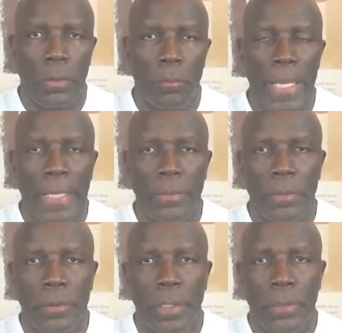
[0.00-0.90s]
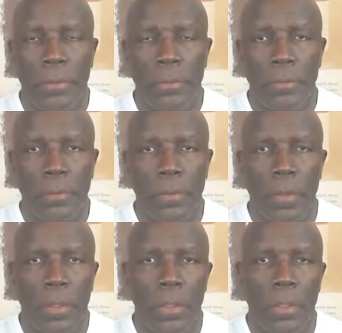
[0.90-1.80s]
back in the day,
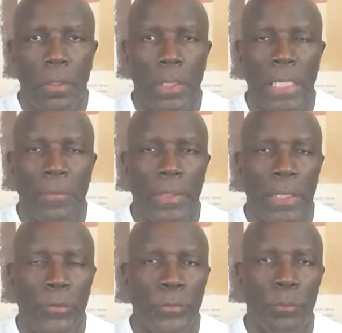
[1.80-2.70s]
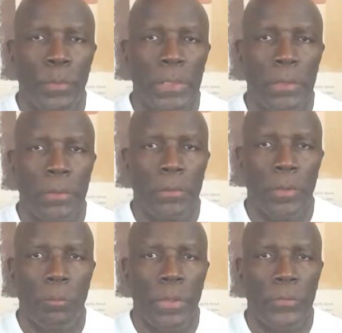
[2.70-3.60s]
I have answered many
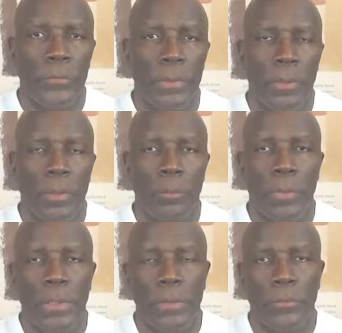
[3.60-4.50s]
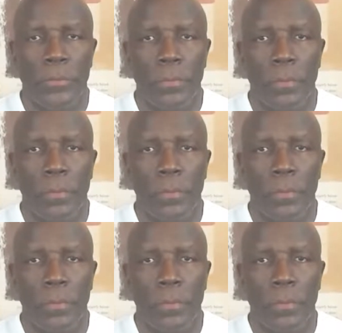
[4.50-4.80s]
domestic complaints,